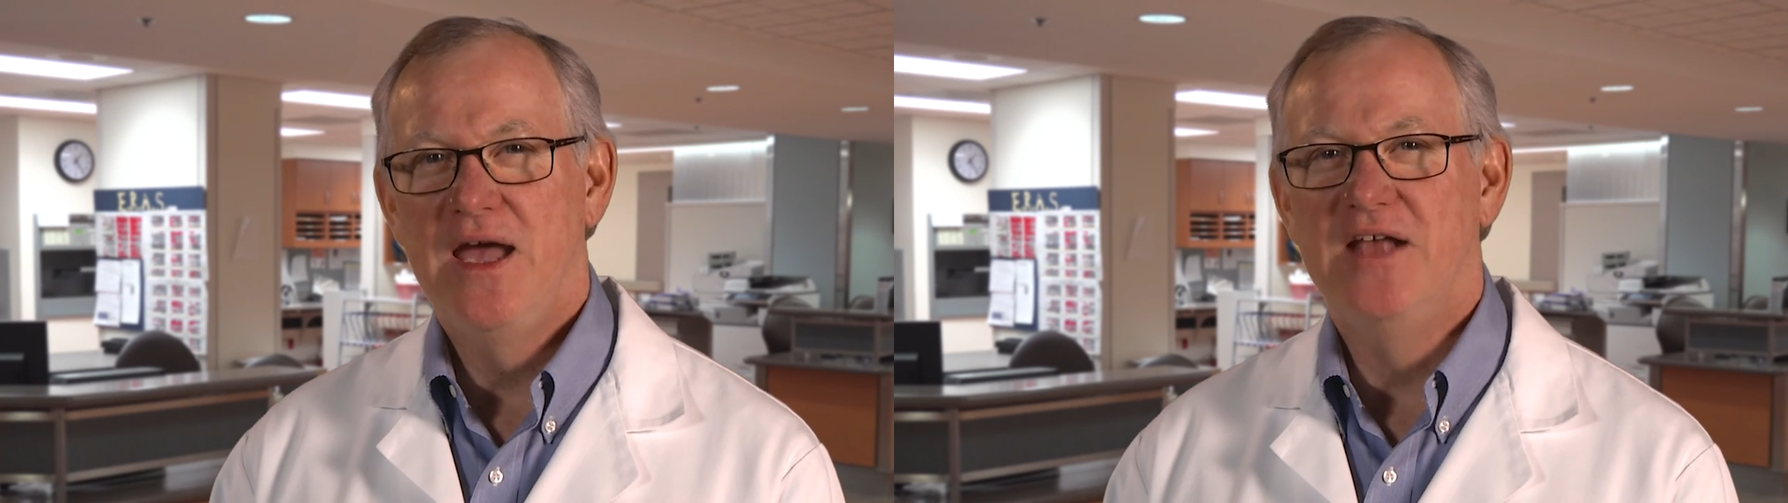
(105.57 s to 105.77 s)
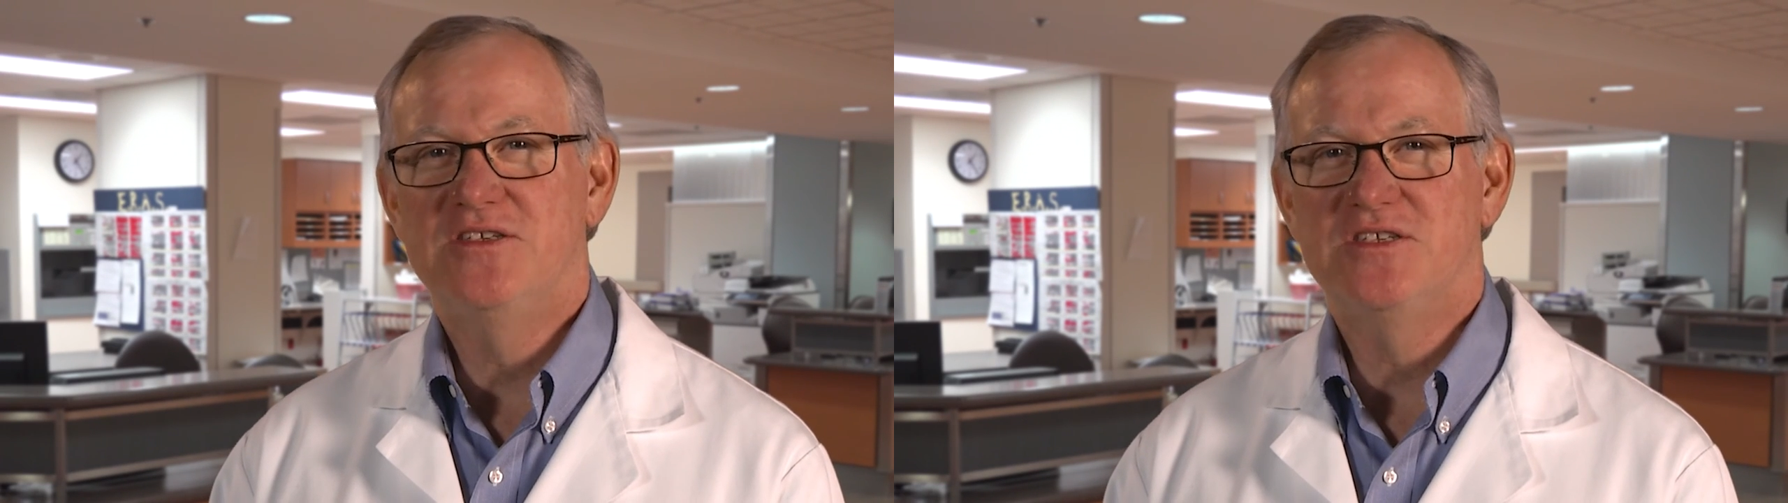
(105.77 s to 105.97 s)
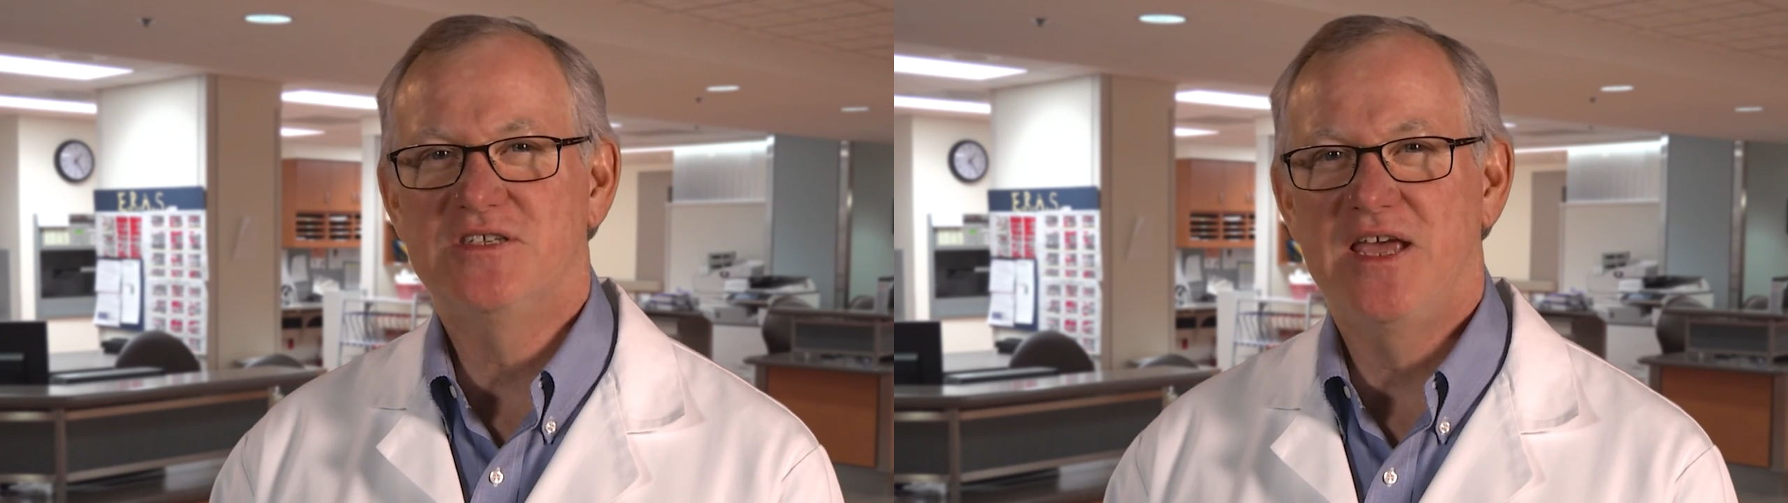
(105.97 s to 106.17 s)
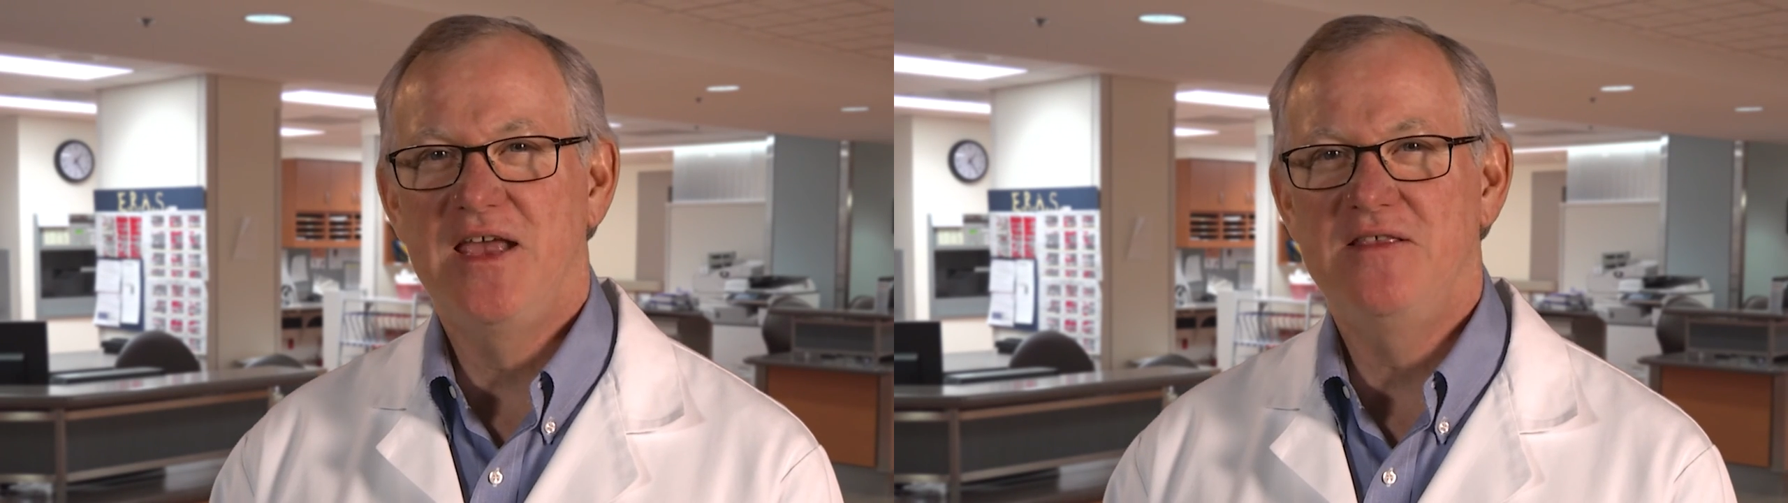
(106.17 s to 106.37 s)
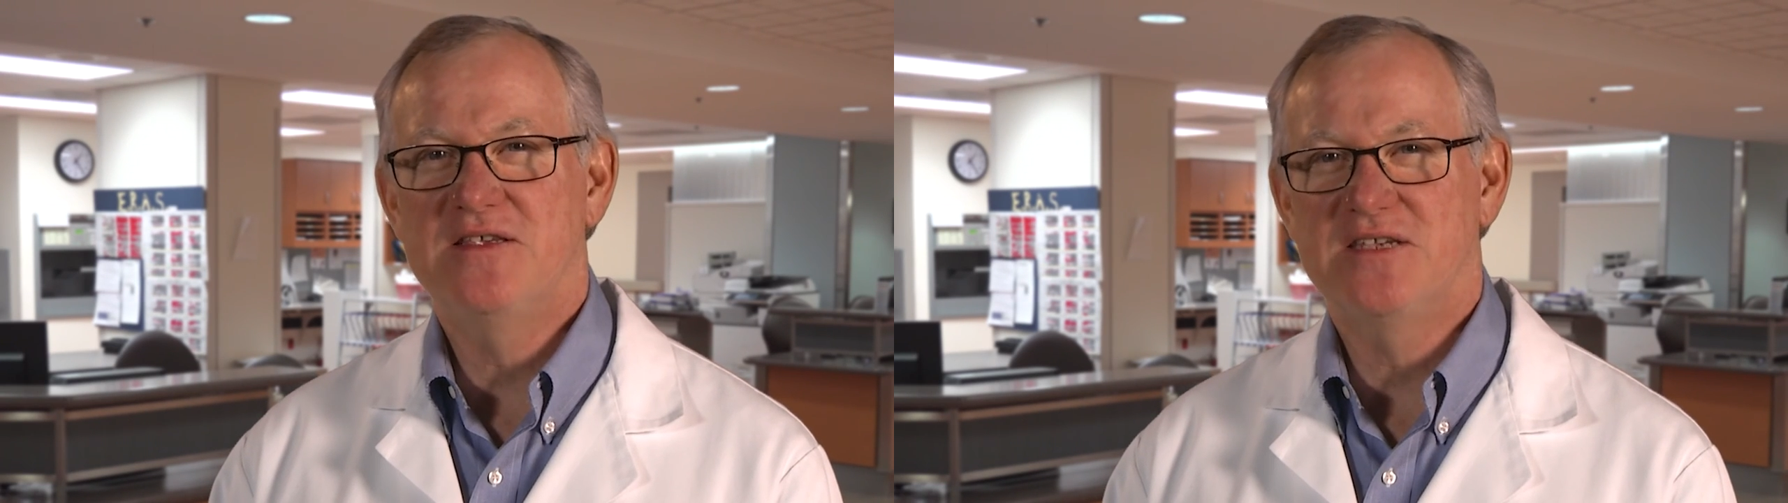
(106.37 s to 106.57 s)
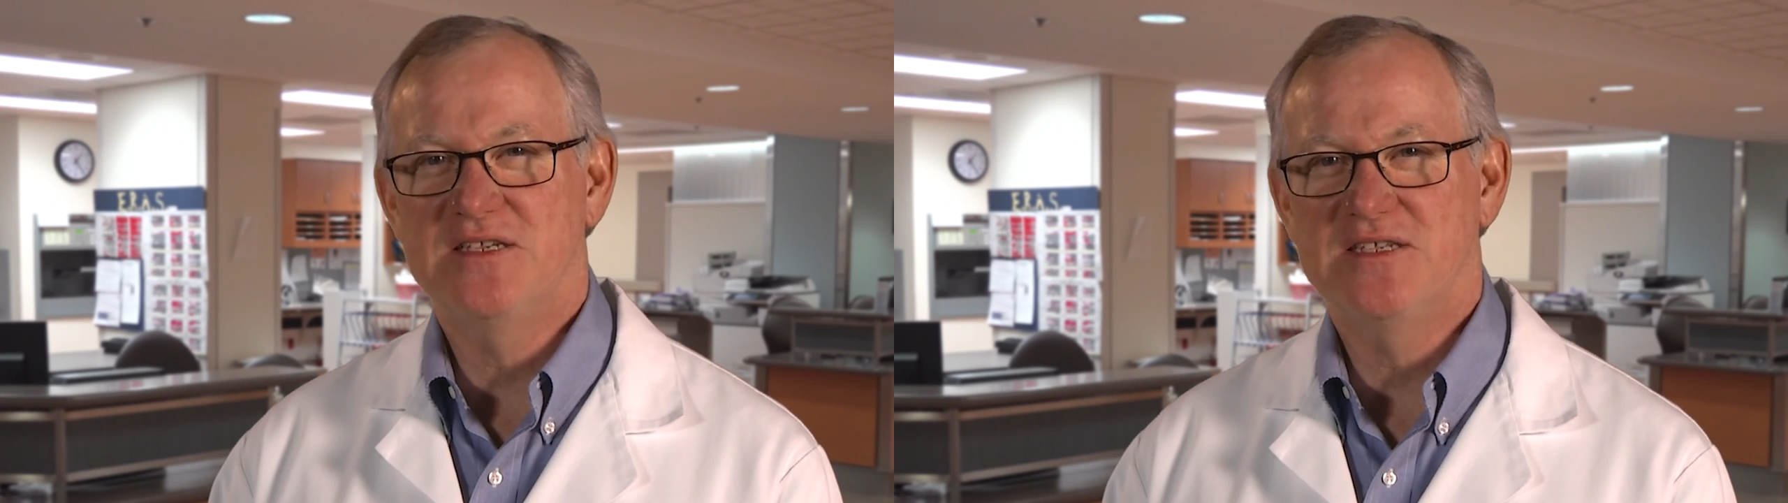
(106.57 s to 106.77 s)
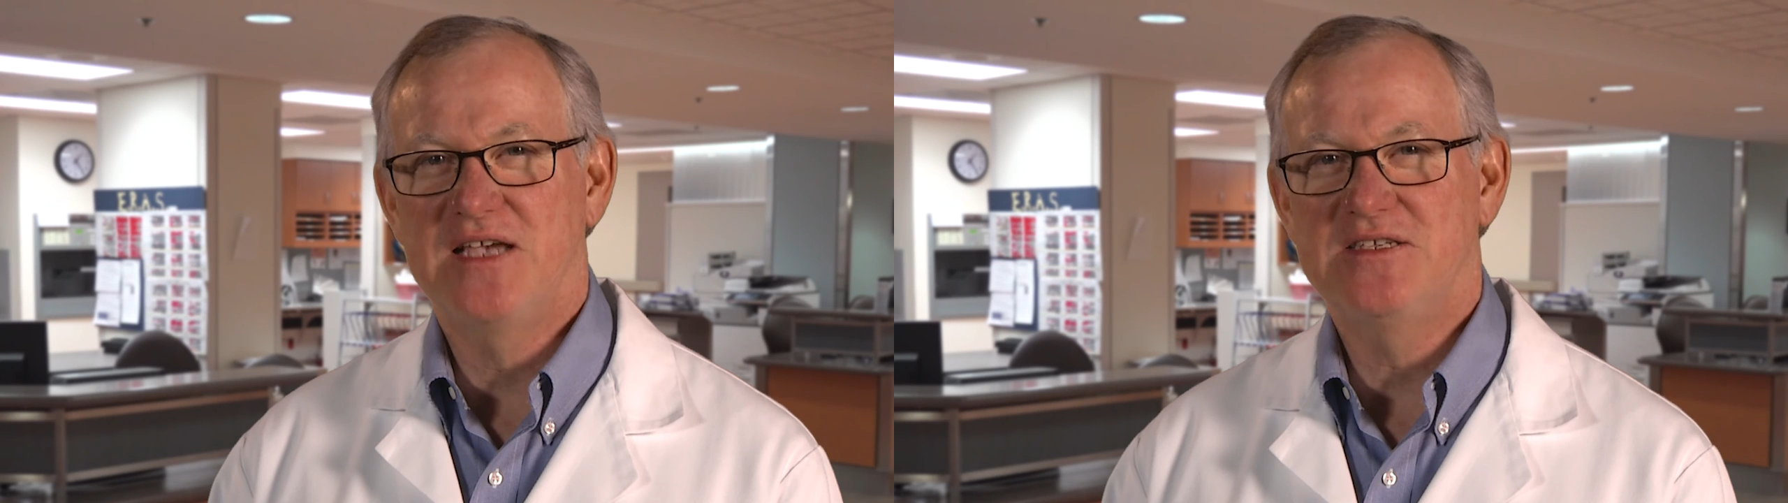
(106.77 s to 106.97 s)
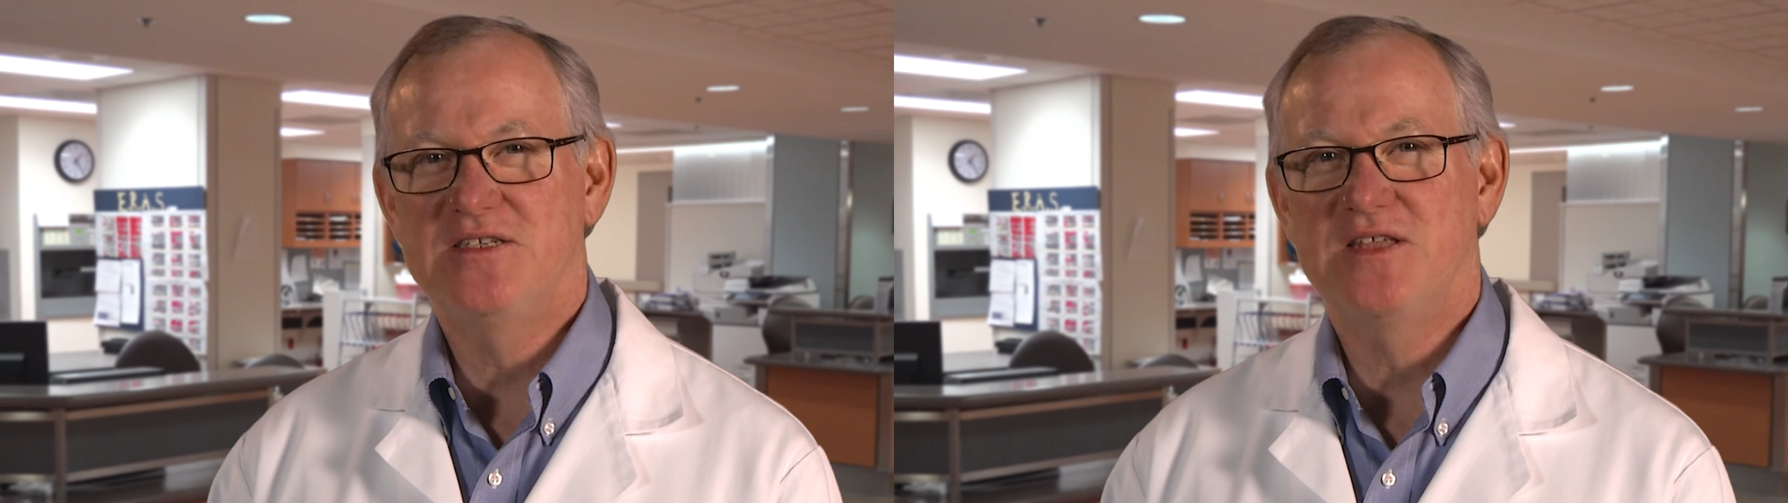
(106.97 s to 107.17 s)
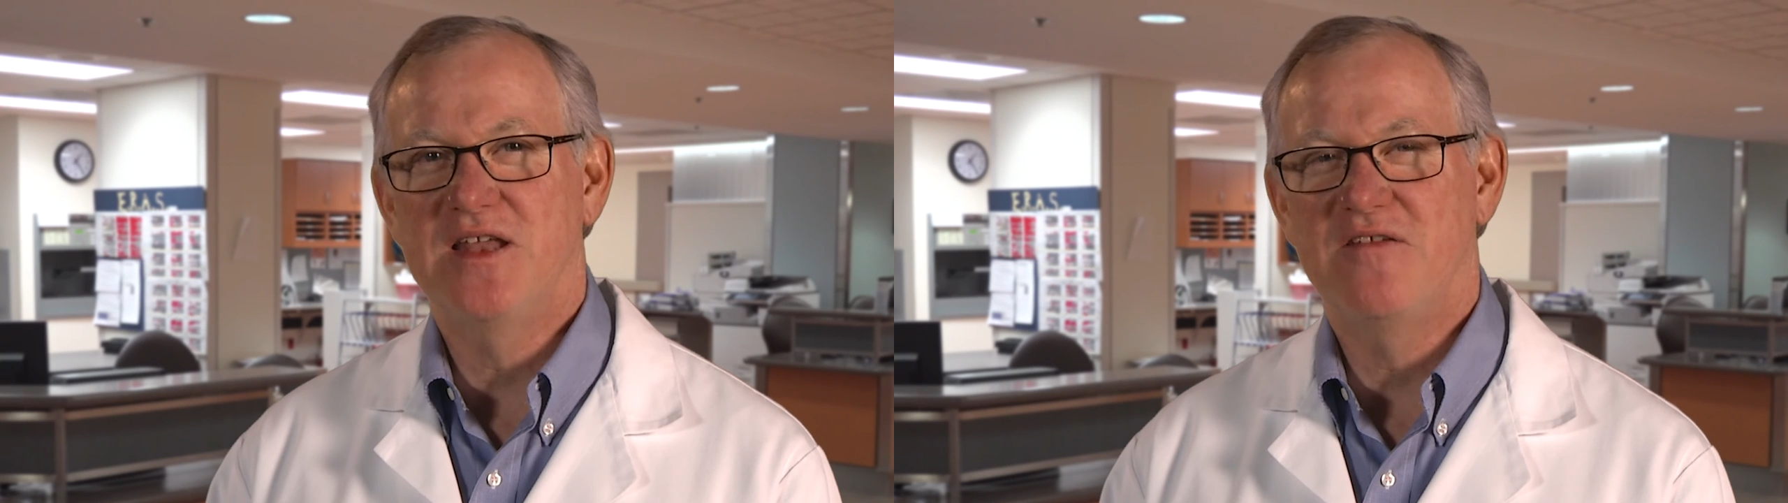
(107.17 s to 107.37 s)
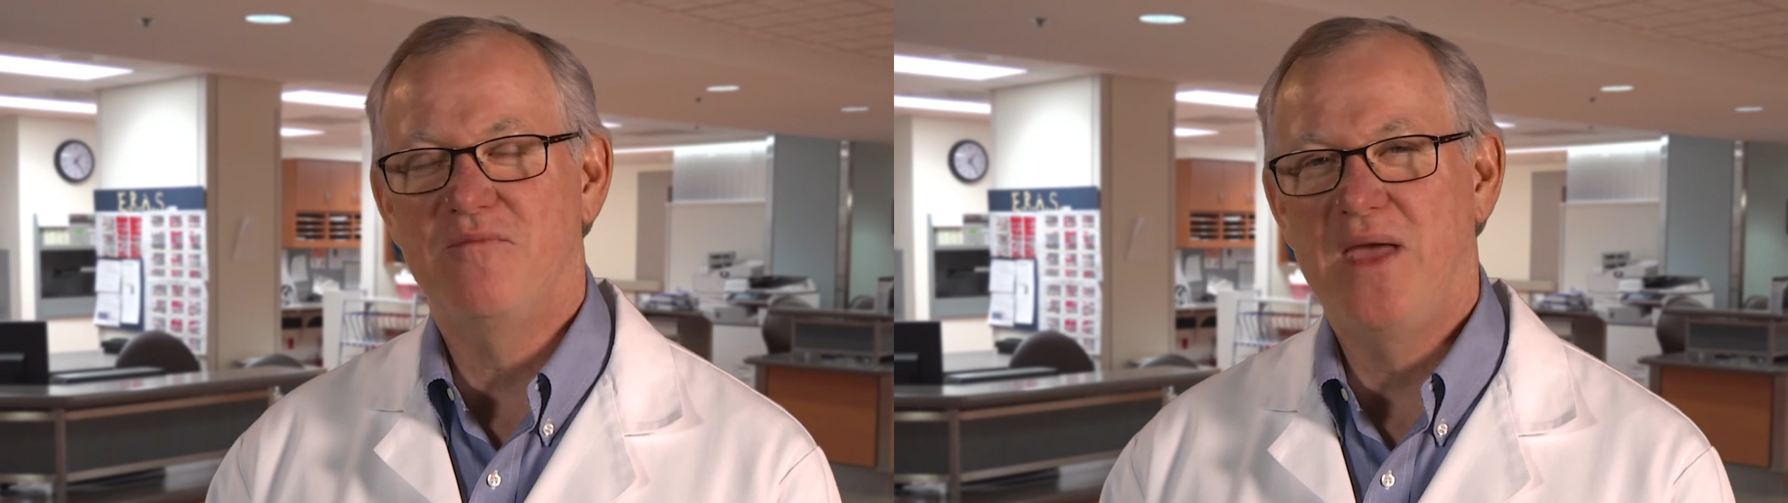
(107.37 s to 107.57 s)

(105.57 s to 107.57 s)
and sustain the successes that have